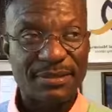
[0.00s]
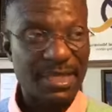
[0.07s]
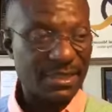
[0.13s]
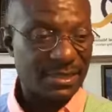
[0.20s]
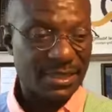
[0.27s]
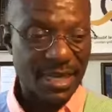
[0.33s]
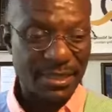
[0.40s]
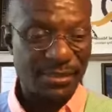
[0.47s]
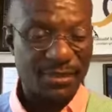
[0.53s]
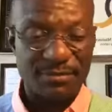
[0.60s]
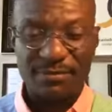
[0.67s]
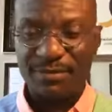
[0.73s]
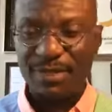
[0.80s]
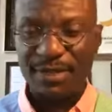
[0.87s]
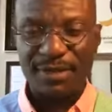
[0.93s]
Just get
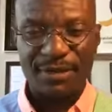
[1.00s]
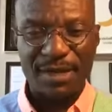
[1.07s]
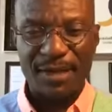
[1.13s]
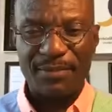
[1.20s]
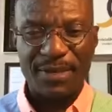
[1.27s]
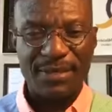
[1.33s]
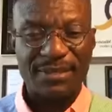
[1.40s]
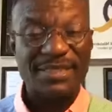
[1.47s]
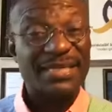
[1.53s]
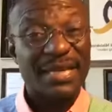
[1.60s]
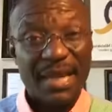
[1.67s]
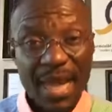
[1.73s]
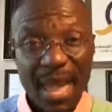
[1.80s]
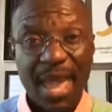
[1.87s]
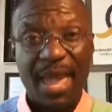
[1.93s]
some,
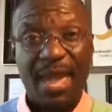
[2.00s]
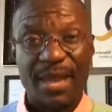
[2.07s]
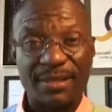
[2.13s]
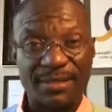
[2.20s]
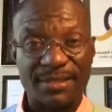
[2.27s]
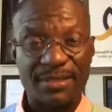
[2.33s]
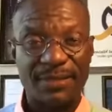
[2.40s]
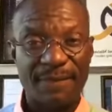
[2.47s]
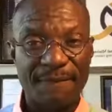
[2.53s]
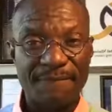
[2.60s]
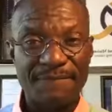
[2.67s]
chillax.